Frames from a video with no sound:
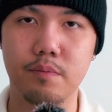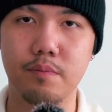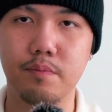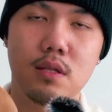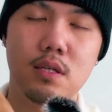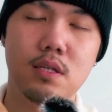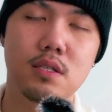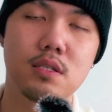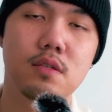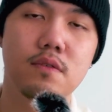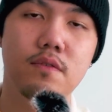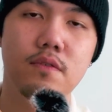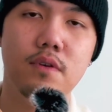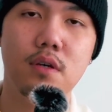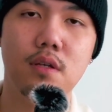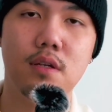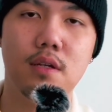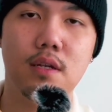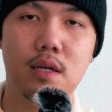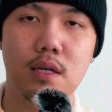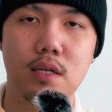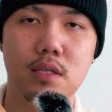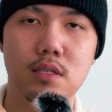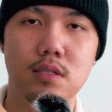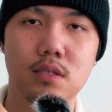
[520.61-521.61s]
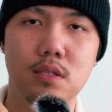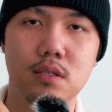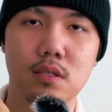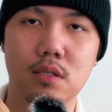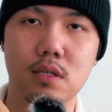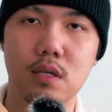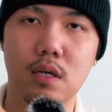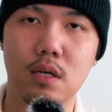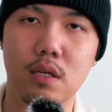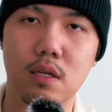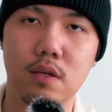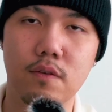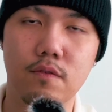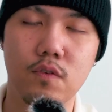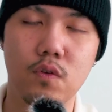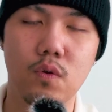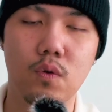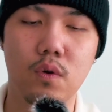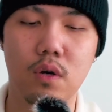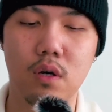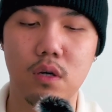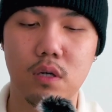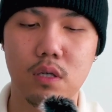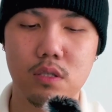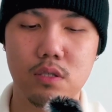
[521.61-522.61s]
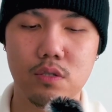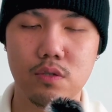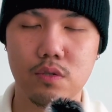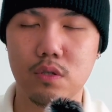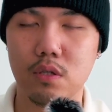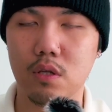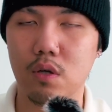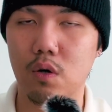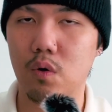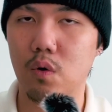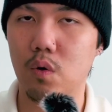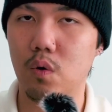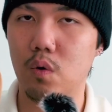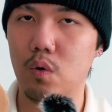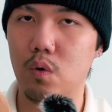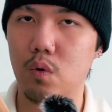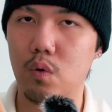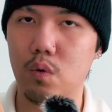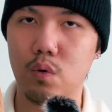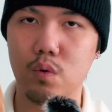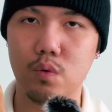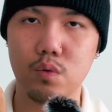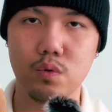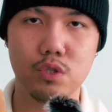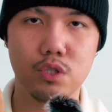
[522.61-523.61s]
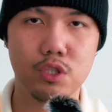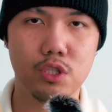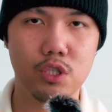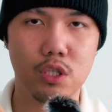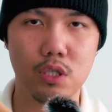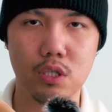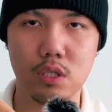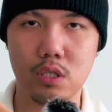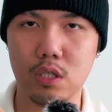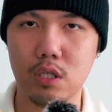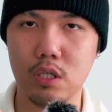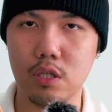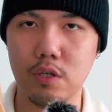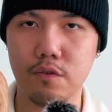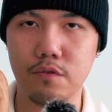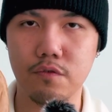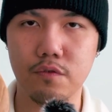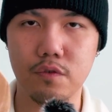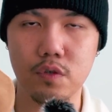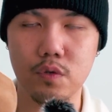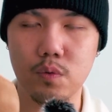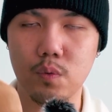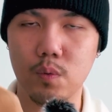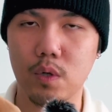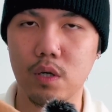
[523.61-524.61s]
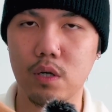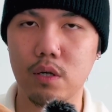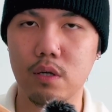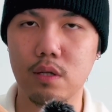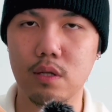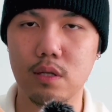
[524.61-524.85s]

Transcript: These fit nicely, and if you are into the whole chunky footwear,